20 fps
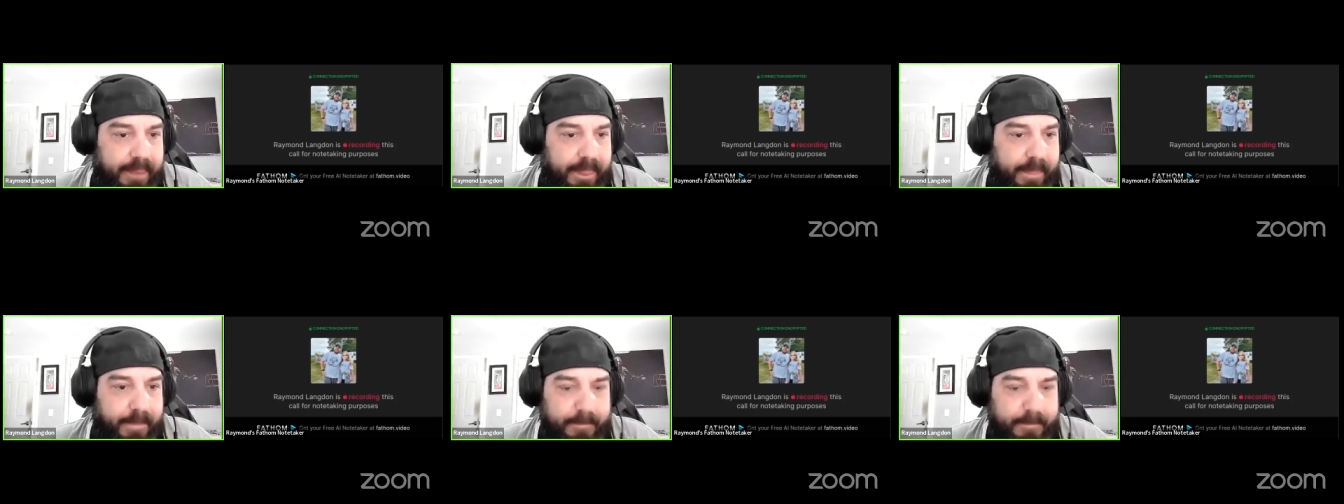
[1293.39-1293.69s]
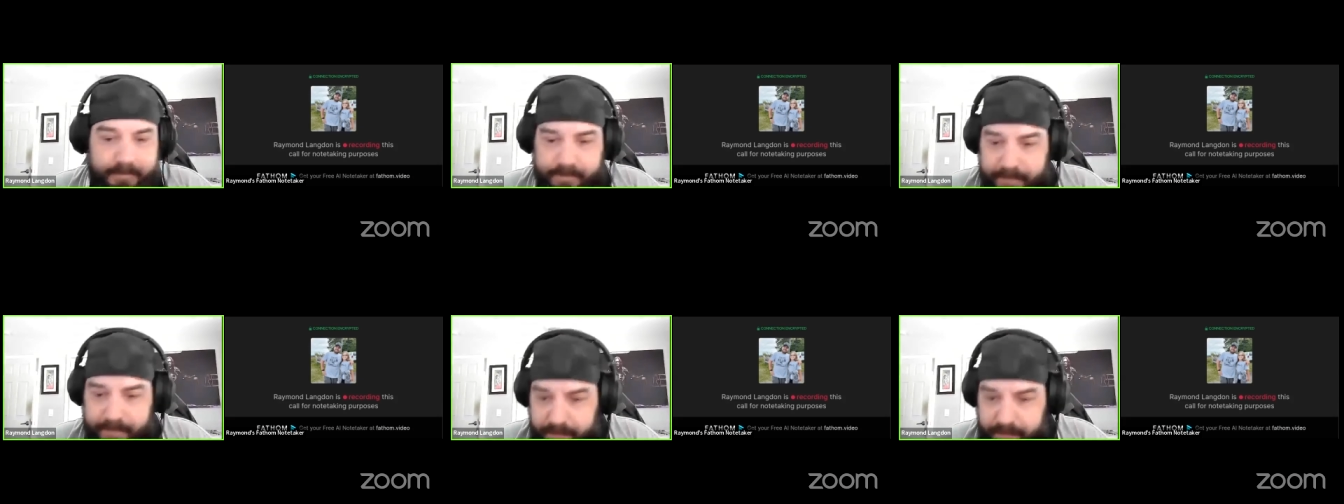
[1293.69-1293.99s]

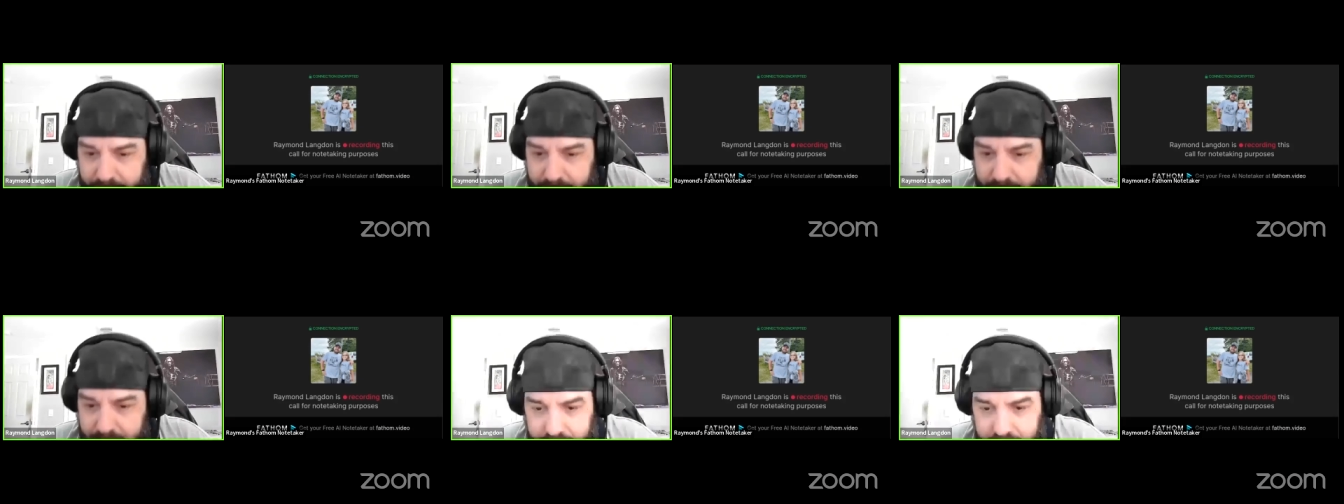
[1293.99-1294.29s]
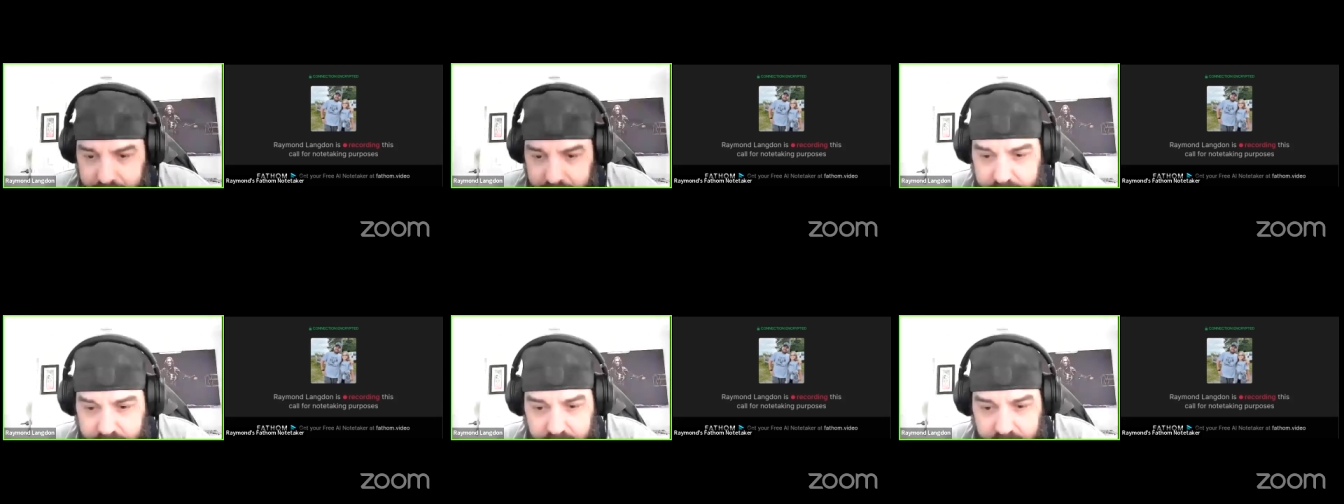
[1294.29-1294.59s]

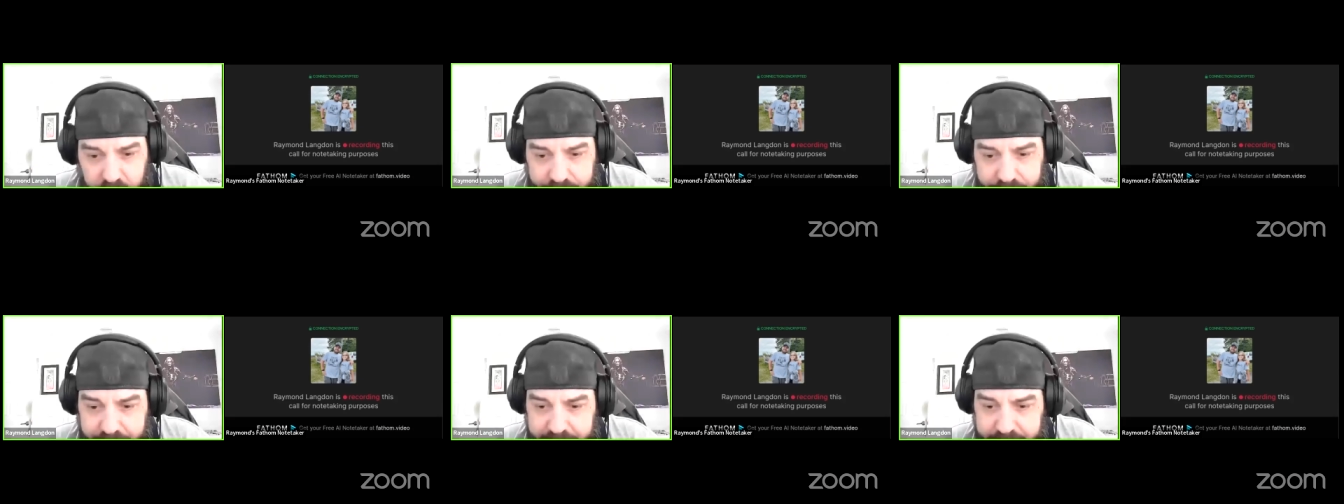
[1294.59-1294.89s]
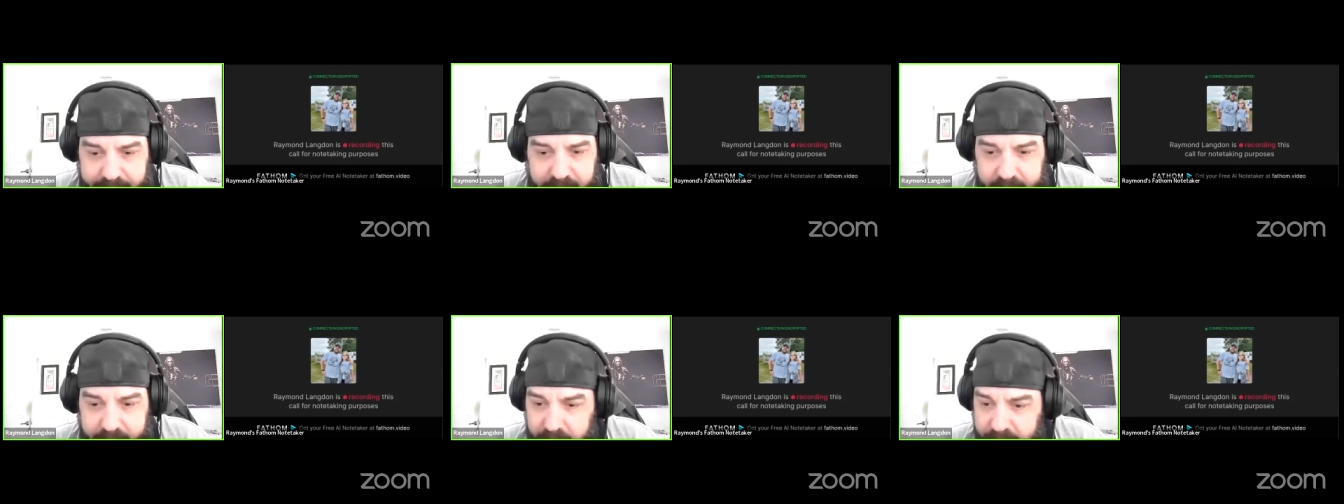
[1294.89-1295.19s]
And hopefully you're
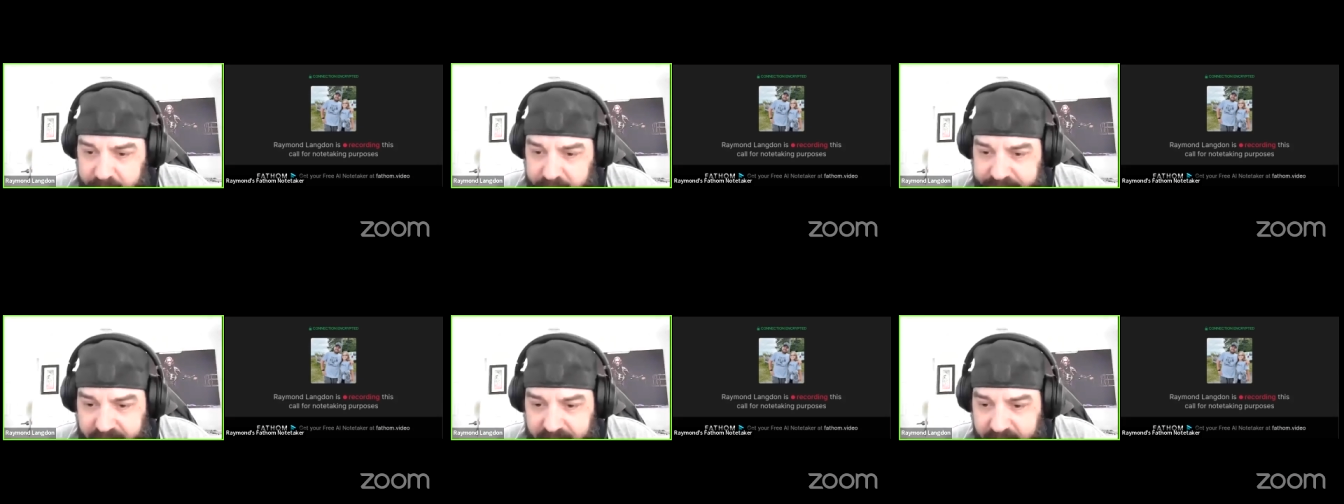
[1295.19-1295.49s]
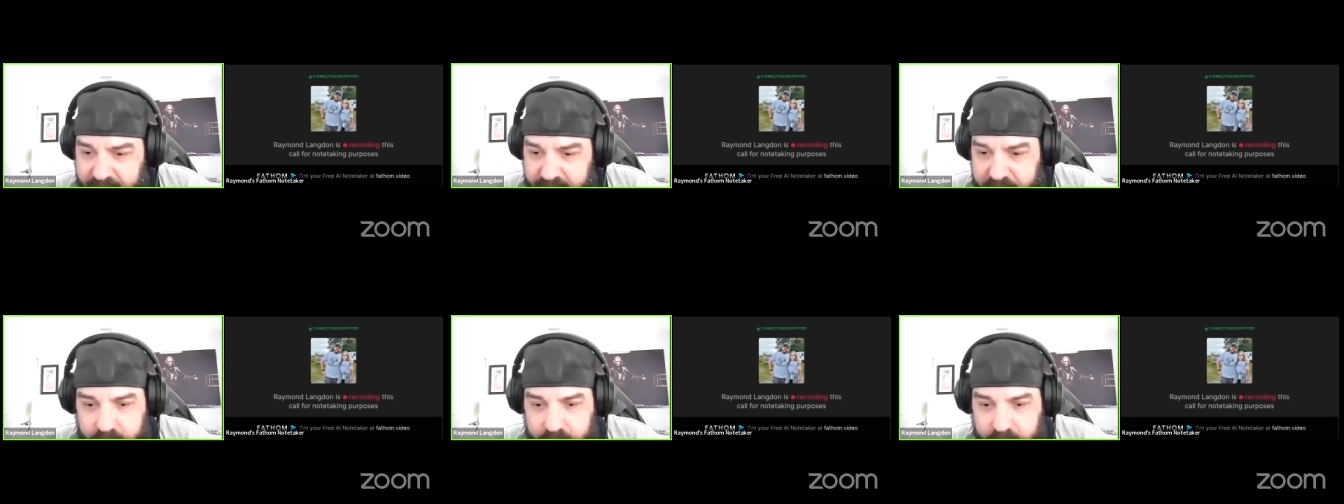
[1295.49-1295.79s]
getting a little
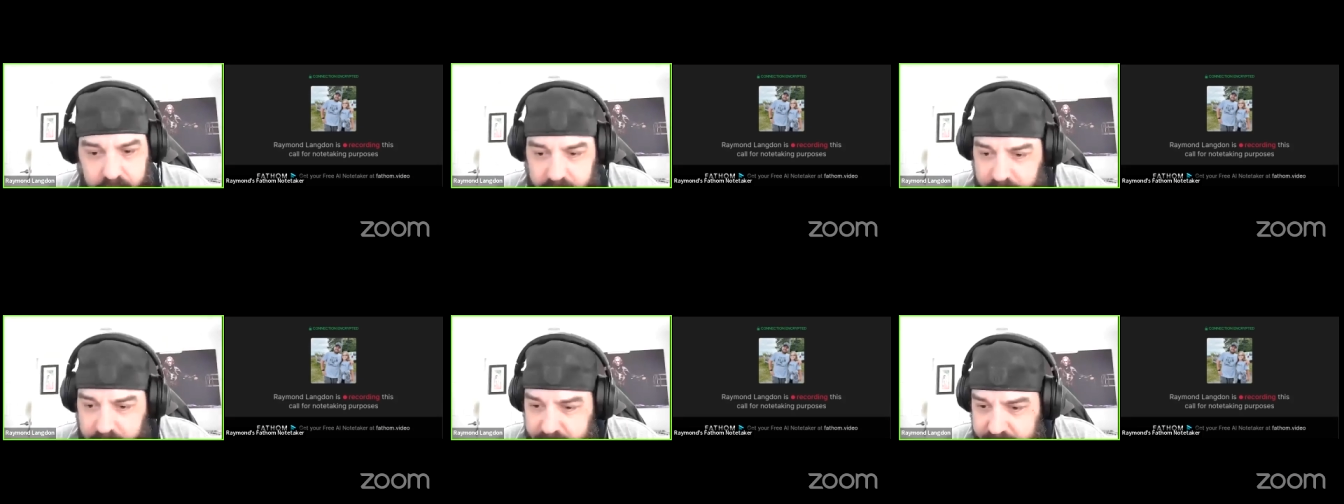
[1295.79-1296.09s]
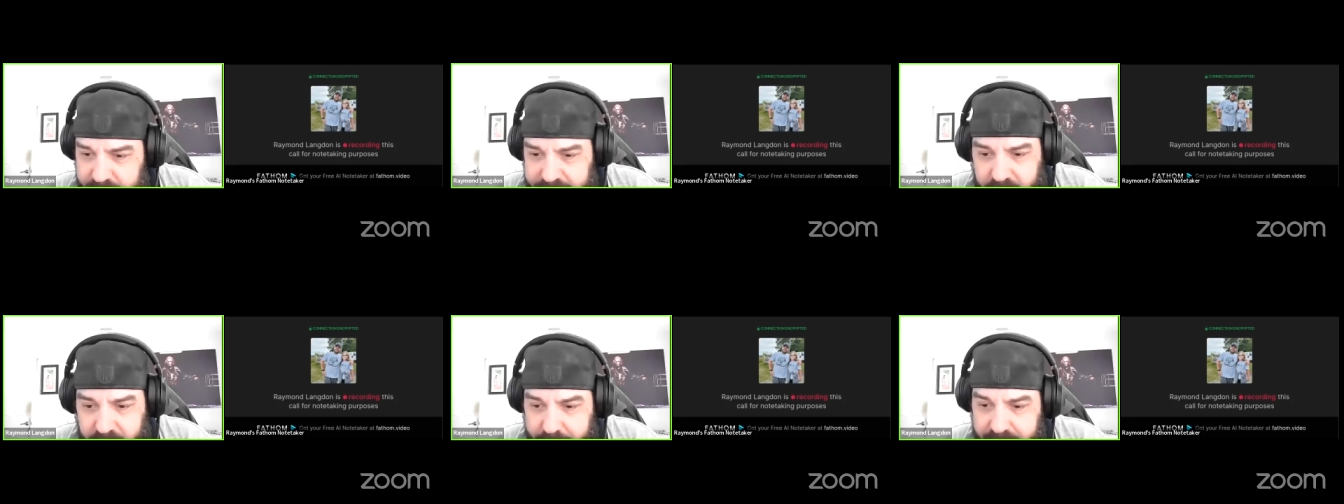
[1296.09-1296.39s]
value or learning
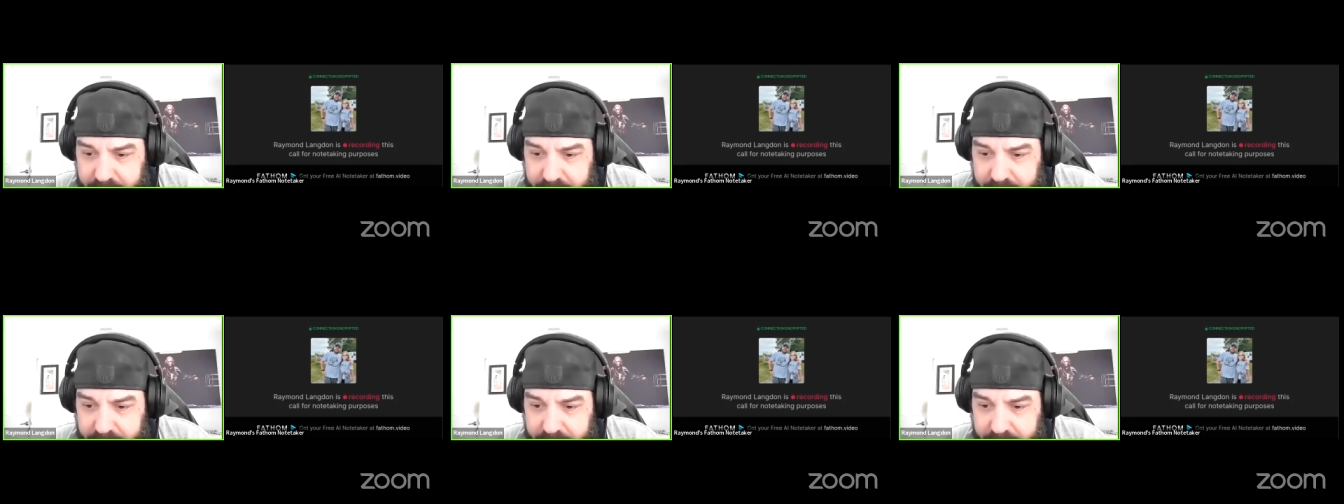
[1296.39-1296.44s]
some